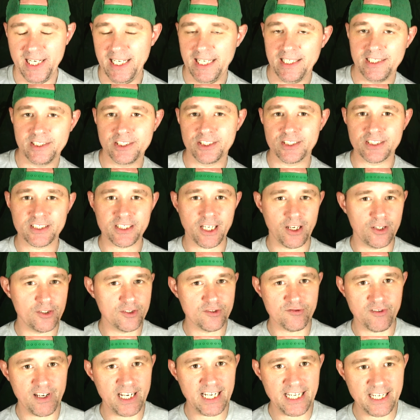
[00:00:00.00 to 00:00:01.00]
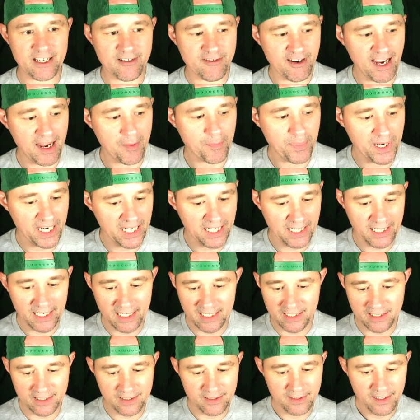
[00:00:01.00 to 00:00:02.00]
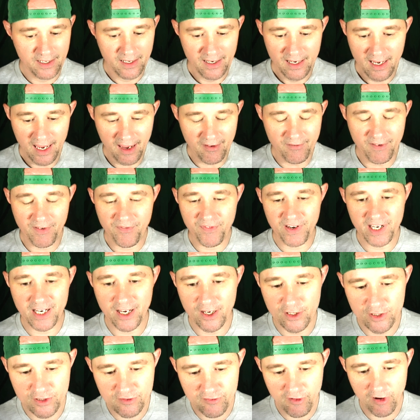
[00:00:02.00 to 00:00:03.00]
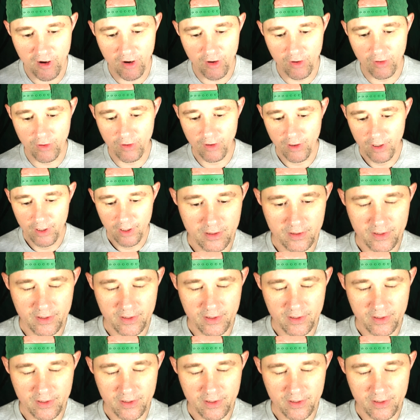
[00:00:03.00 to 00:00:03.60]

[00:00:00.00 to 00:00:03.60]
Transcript: and it just goes really crappy and everything goes wrong,